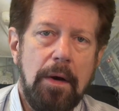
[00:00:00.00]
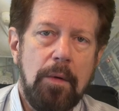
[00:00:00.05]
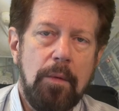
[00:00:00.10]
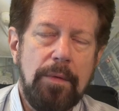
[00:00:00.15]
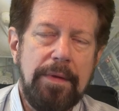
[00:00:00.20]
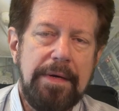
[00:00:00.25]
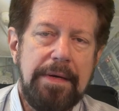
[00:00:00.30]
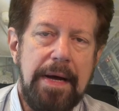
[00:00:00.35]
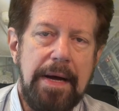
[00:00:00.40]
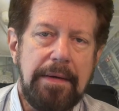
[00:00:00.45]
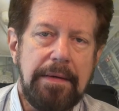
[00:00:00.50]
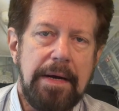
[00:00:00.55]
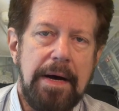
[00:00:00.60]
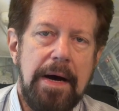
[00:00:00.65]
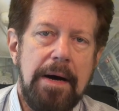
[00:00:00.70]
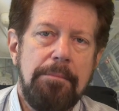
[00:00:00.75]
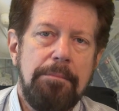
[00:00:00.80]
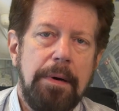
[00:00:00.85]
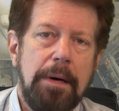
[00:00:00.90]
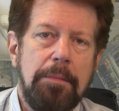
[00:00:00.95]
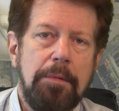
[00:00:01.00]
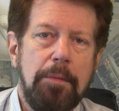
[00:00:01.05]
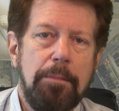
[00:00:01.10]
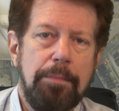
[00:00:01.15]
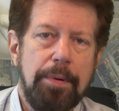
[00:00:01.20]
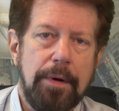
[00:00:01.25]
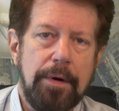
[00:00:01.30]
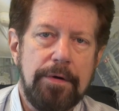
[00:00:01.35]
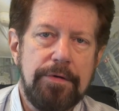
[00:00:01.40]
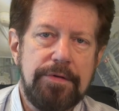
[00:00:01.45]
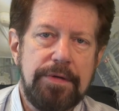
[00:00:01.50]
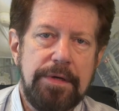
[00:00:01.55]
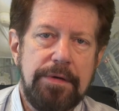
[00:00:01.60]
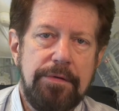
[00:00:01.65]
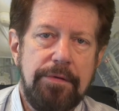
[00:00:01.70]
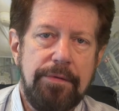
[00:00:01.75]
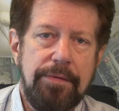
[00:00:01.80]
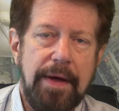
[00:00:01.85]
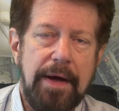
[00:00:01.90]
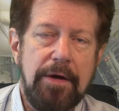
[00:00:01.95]
When the dot-com bubble burst in
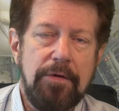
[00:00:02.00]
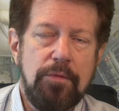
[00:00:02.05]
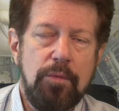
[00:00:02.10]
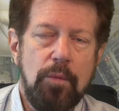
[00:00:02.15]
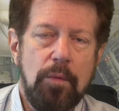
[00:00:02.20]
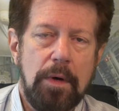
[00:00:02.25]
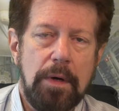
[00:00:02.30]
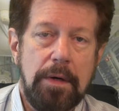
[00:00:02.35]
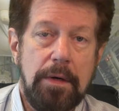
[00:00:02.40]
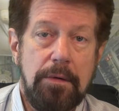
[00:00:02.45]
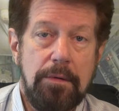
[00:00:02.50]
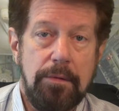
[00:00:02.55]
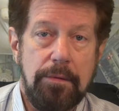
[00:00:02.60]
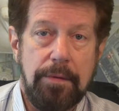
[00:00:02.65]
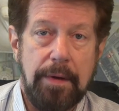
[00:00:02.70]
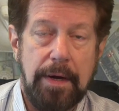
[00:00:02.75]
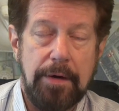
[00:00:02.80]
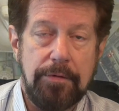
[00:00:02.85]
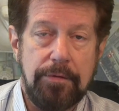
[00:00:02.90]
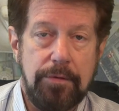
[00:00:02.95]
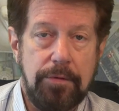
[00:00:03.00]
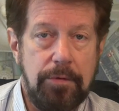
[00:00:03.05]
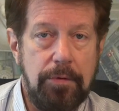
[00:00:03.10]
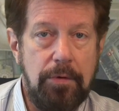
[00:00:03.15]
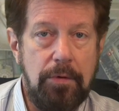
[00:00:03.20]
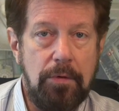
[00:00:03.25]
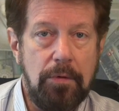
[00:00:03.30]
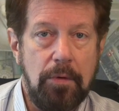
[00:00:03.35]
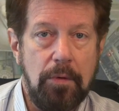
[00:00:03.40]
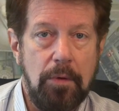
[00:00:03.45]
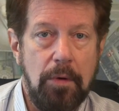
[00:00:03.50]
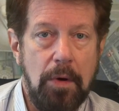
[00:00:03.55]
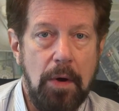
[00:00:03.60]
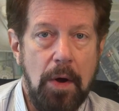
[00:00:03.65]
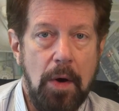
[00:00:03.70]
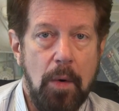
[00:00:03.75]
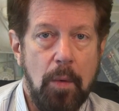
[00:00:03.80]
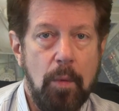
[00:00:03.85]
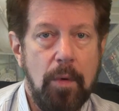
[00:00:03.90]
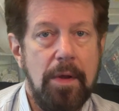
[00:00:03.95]
2001-2002,
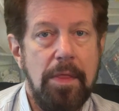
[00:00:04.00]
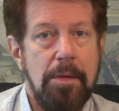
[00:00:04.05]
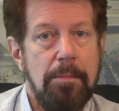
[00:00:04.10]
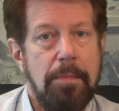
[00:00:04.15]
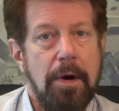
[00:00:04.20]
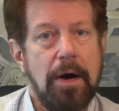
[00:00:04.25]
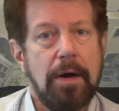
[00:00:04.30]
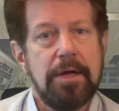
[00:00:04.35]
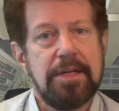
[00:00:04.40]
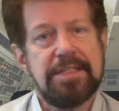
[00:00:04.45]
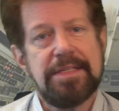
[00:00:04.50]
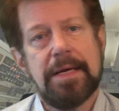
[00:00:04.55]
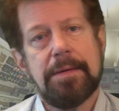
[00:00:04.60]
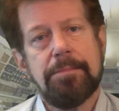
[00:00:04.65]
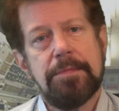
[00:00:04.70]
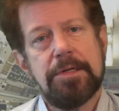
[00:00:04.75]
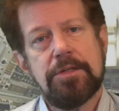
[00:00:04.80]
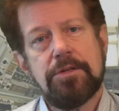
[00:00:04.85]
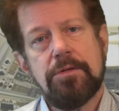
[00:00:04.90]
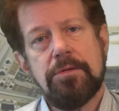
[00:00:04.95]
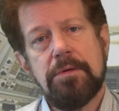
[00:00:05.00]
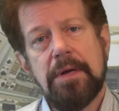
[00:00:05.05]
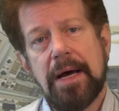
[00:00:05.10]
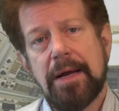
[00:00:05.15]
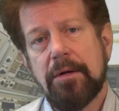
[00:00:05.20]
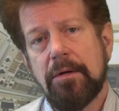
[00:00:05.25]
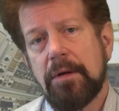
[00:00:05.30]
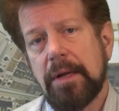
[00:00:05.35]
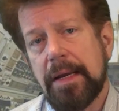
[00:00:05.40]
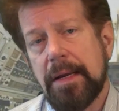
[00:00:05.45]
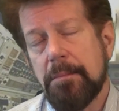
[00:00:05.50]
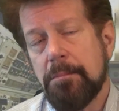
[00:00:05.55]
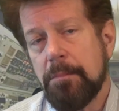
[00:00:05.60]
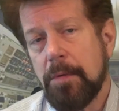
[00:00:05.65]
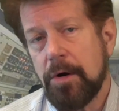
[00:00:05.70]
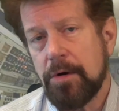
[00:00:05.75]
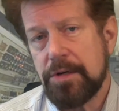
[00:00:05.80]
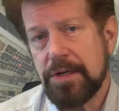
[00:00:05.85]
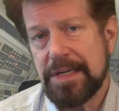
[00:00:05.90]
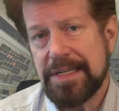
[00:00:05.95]
one of the market segments to not only
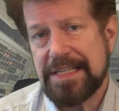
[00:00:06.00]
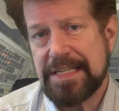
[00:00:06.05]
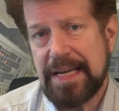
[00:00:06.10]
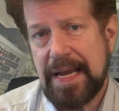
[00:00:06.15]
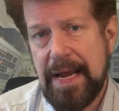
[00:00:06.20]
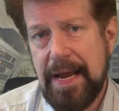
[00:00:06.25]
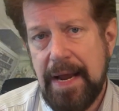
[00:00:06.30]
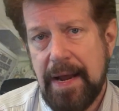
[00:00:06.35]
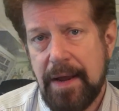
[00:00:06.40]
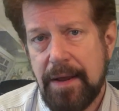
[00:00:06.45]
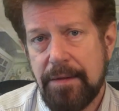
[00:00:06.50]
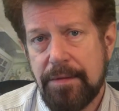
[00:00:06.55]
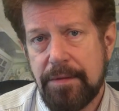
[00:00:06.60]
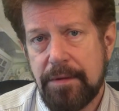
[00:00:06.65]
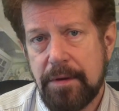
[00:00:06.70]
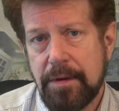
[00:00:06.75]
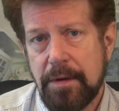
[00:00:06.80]
emerge unscathed,